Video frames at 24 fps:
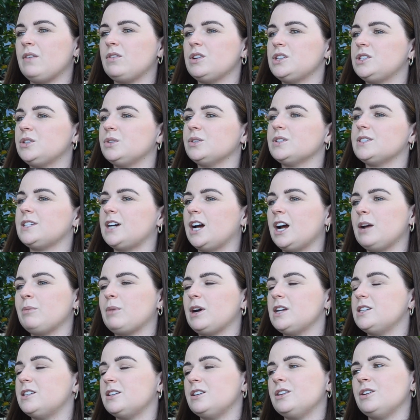Every single
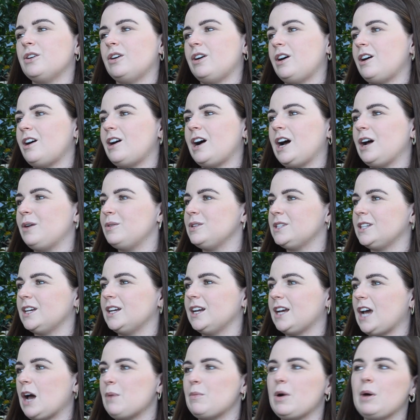time I didn't know how I was going